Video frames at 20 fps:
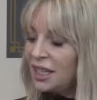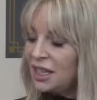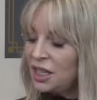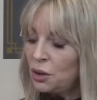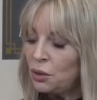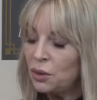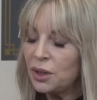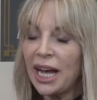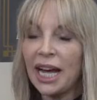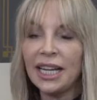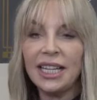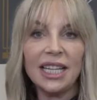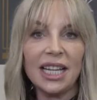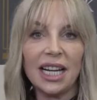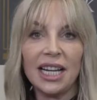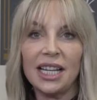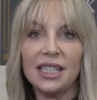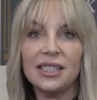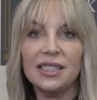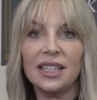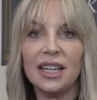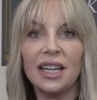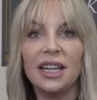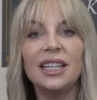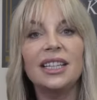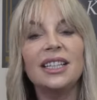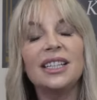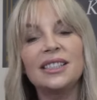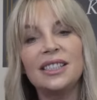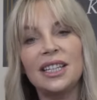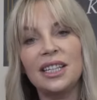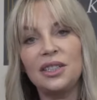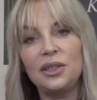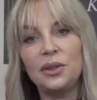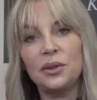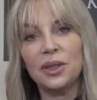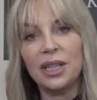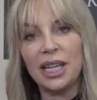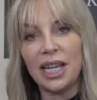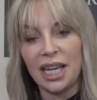The organic cleanser is in
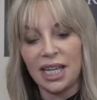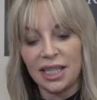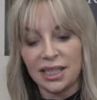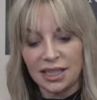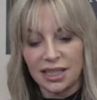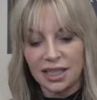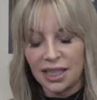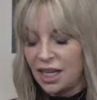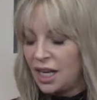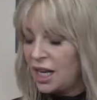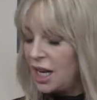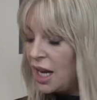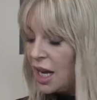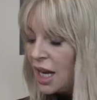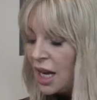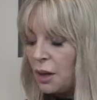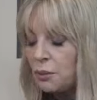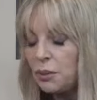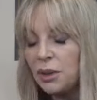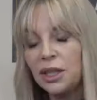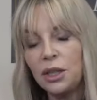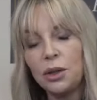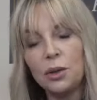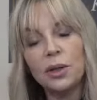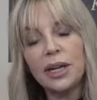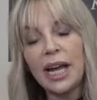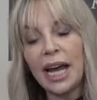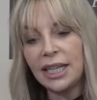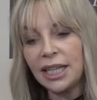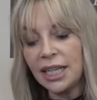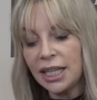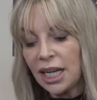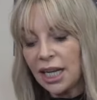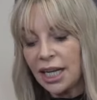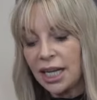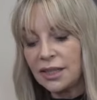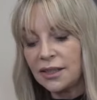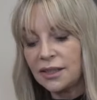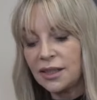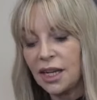your kit, and with the organic
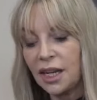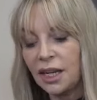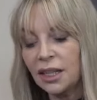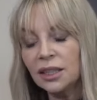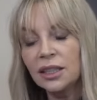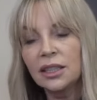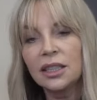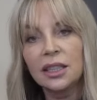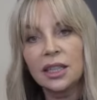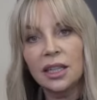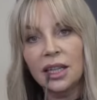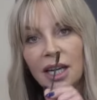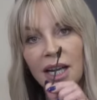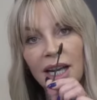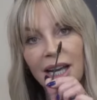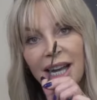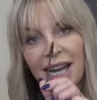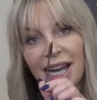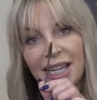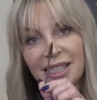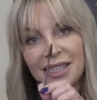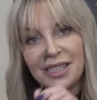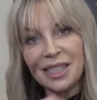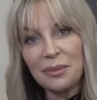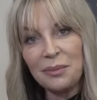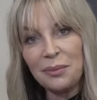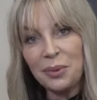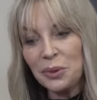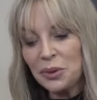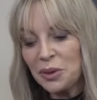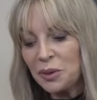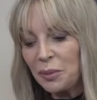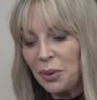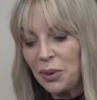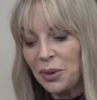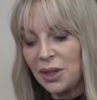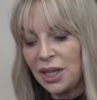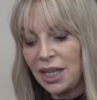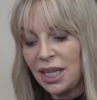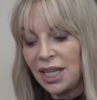cleanser and a simple
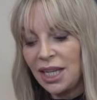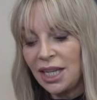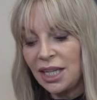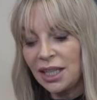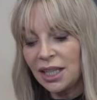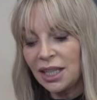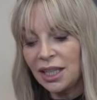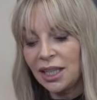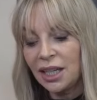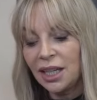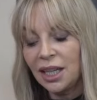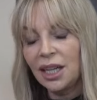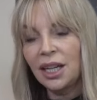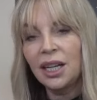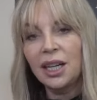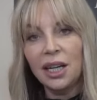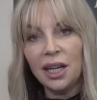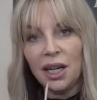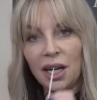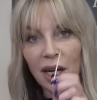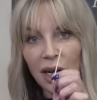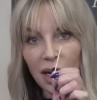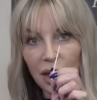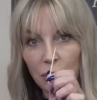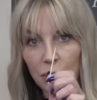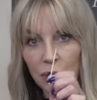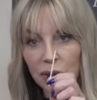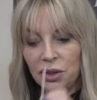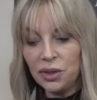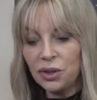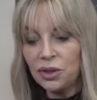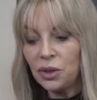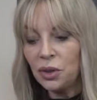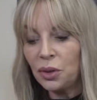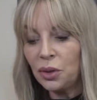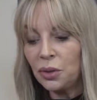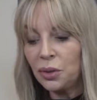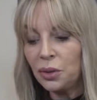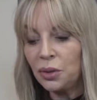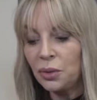spoolie, a wooden
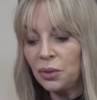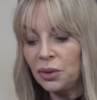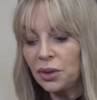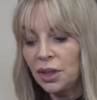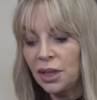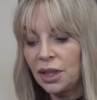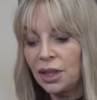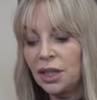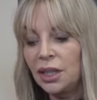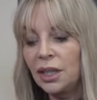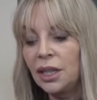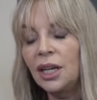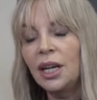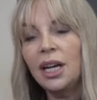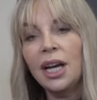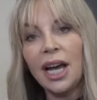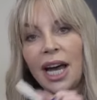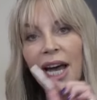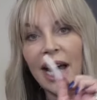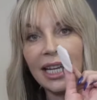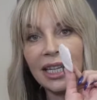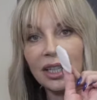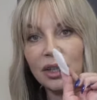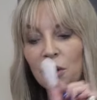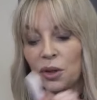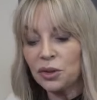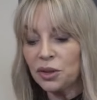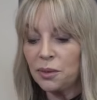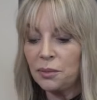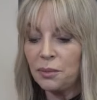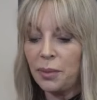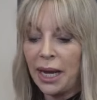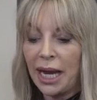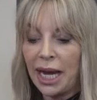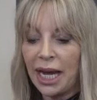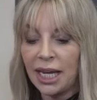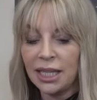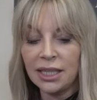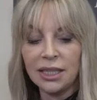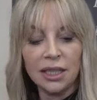tool and a cotton
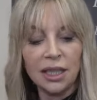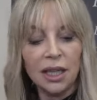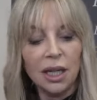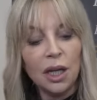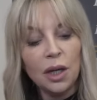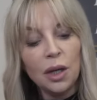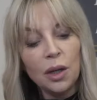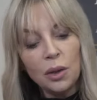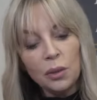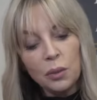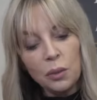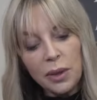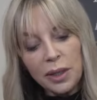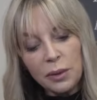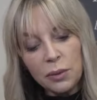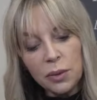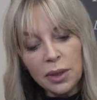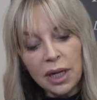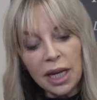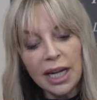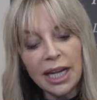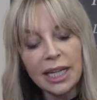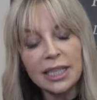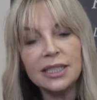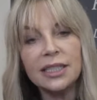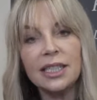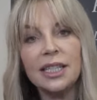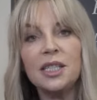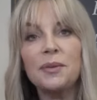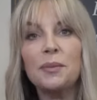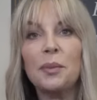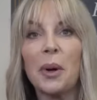pad, we will cleanse these